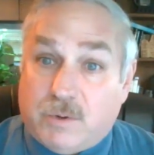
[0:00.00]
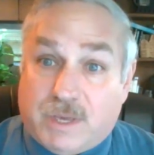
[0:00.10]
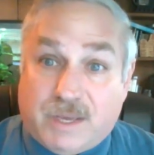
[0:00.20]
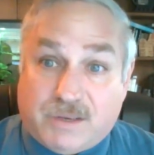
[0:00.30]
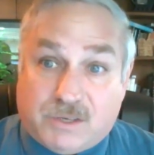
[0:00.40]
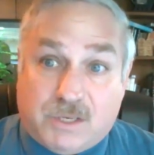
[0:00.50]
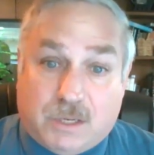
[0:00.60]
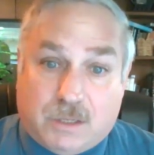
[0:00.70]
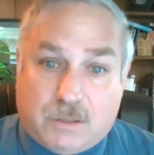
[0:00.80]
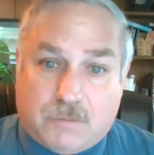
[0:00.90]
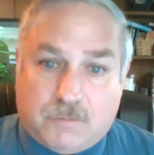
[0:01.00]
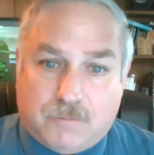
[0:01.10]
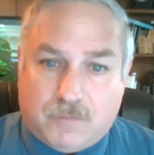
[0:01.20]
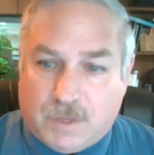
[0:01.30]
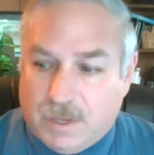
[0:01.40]
we can't see it.
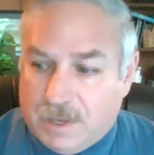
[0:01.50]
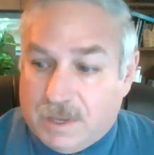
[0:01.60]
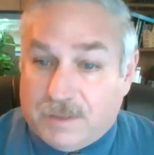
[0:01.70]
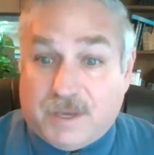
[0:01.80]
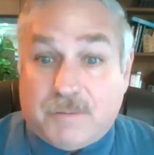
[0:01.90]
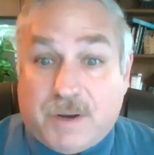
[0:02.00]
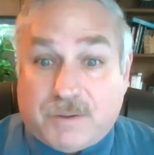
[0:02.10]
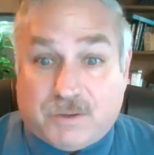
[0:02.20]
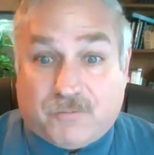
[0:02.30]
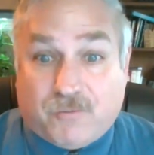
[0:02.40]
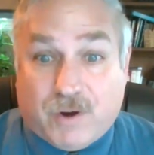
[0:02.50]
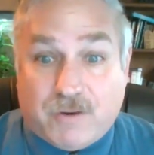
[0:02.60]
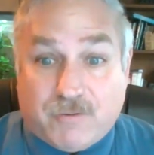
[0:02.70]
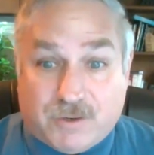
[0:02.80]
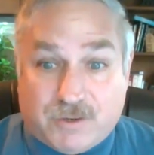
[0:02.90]
Think about the
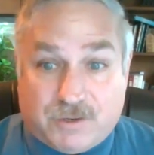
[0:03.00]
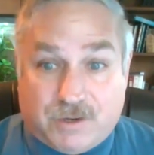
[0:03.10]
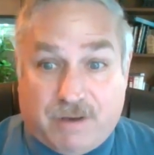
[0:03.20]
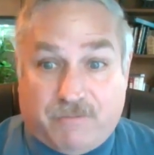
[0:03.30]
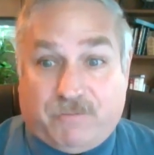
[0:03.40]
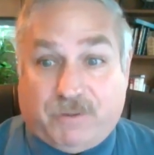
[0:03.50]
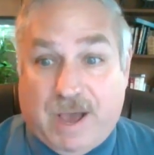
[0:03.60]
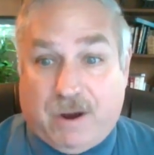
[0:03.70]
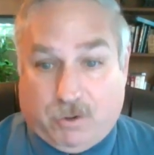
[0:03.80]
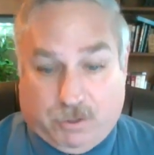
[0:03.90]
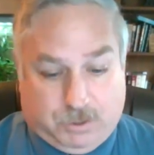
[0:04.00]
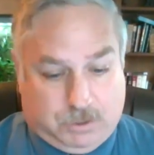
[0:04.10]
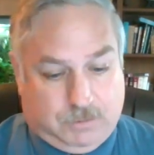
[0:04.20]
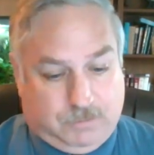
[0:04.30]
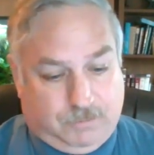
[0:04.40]
fragrance of
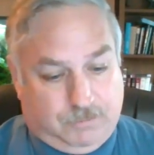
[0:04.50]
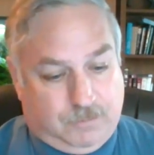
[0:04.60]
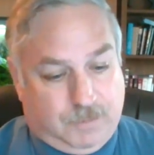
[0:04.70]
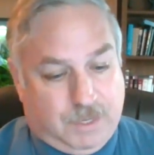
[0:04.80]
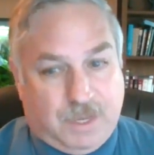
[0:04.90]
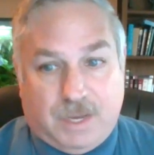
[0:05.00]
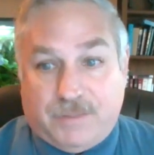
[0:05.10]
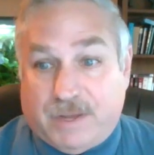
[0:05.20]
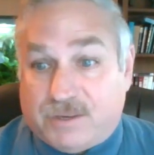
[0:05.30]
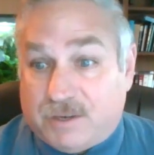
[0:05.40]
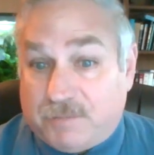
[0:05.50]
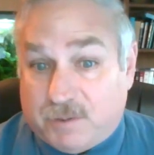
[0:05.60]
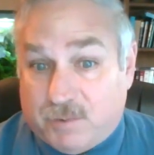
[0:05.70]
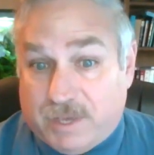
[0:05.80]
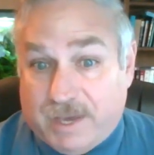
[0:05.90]
flowers. That's
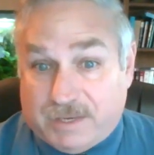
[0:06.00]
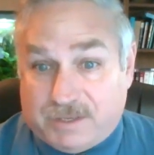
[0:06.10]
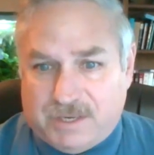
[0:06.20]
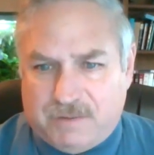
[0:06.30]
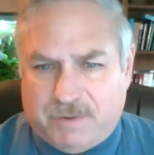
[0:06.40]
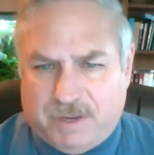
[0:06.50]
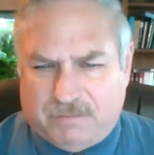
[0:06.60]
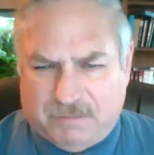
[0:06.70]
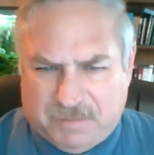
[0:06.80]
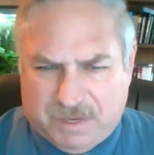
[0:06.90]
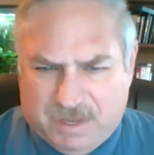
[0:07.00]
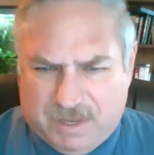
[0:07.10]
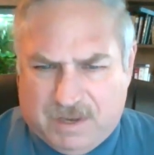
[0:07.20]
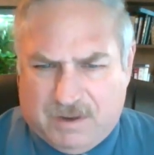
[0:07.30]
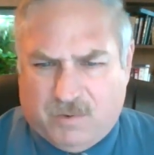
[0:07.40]
something we can't see, but
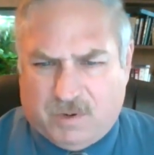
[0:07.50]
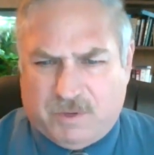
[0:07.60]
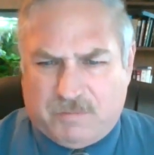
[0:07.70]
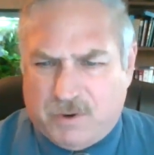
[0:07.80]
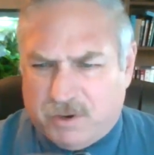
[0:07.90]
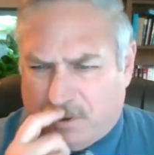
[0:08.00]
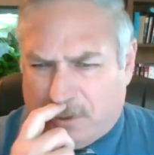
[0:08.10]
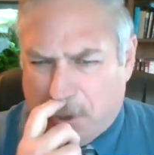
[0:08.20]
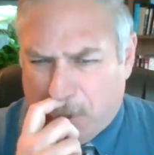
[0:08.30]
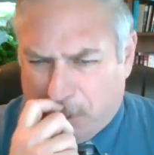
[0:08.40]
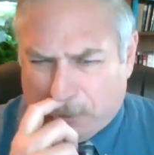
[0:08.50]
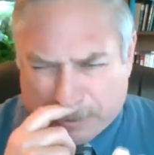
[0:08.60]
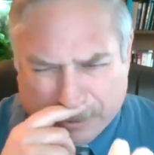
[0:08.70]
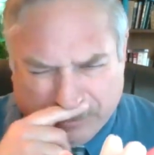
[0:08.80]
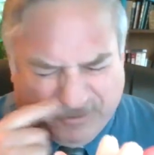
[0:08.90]
when we put our nose
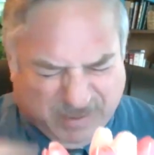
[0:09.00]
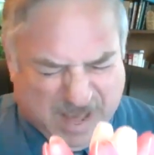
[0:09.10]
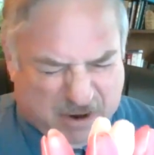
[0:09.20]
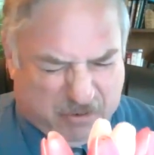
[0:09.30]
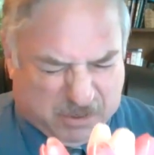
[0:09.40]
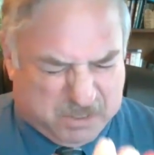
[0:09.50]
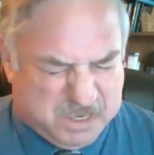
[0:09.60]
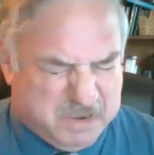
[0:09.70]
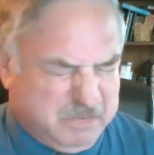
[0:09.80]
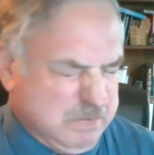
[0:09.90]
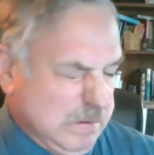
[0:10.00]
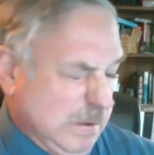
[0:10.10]
to a flower and sniff,